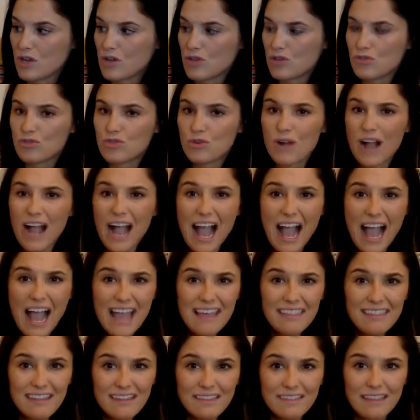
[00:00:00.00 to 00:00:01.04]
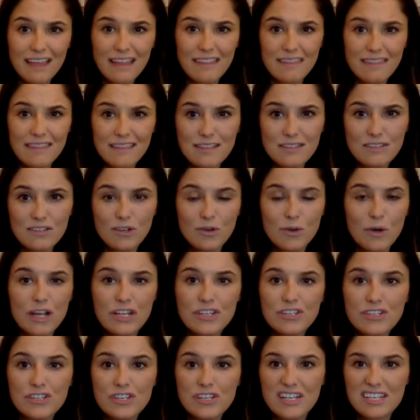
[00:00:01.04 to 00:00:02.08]
So I think that this
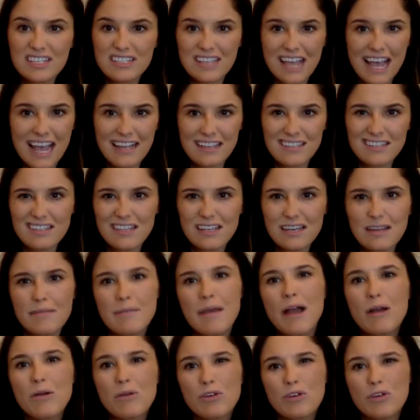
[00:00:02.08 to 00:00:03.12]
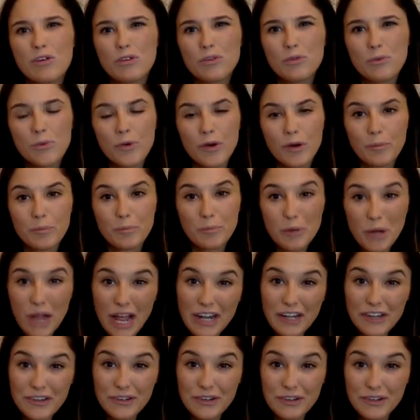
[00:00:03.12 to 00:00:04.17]
question is asking about earthworm
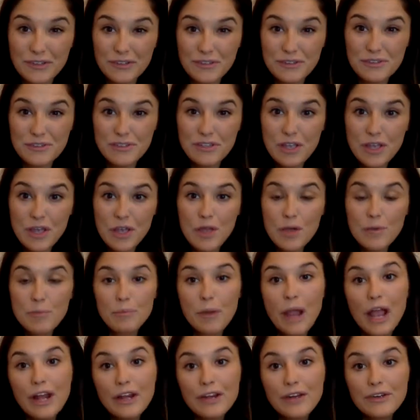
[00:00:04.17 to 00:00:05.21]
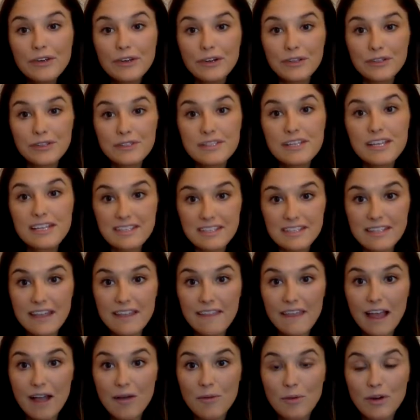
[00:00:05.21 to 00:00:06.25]
predators. Predators, let's say
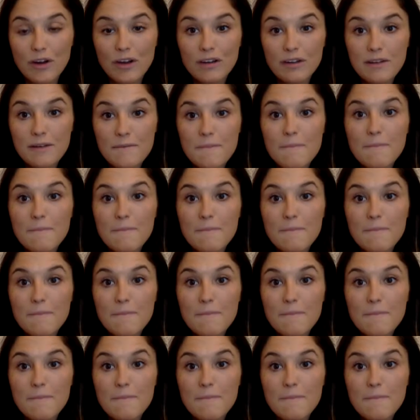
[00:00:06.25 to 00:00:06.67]
that word.